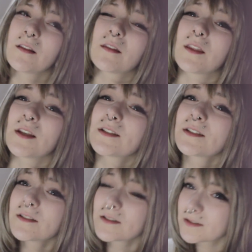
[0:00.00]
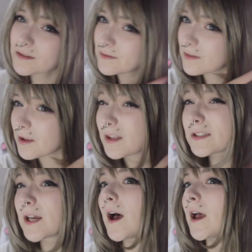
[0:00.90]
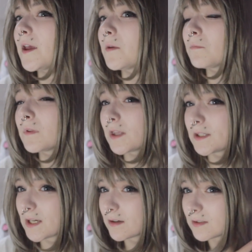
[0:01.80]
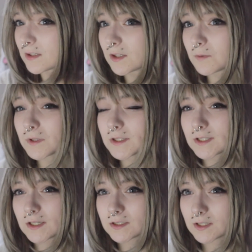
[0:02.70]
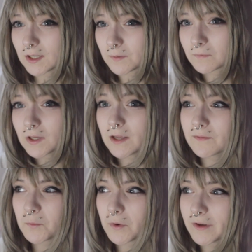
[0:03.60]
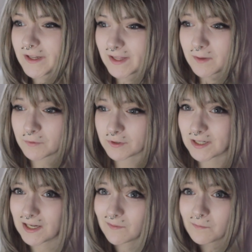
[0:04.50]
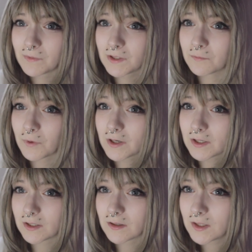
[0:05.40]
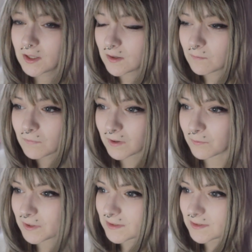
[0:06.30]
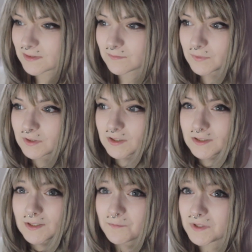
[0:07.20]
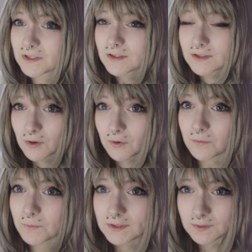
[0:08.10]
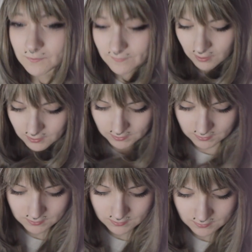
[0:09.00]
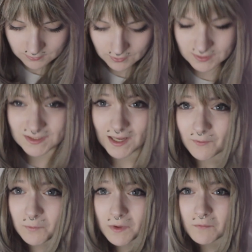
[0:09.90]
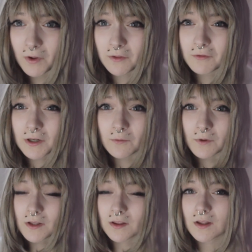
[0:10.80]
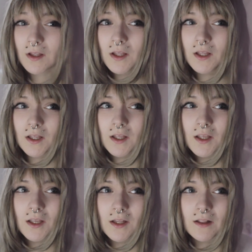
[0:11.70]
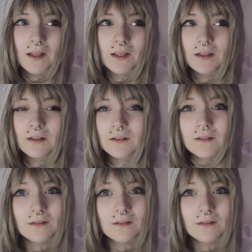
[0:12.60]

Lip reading: this third time. It tangled a little bit the second time. I haven't worn it that much. I haven't been wearing my wigs as much cause I've been so busy with college. So I just haven't been bothering with like